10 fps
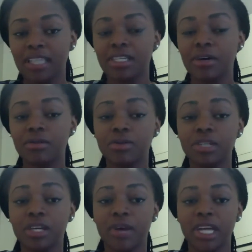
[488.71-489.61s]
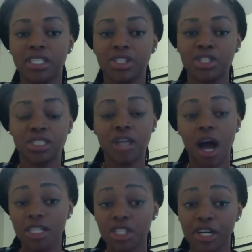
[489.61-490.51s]
So it was really great to just
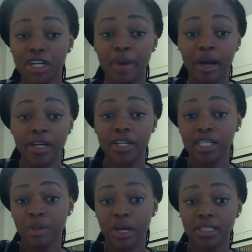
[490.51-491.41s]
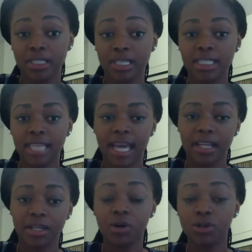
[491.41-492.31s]
talk to her about her experiences
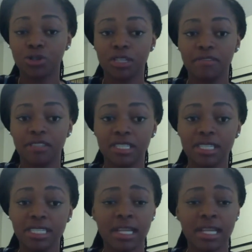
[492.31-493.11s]
and the cultural differences.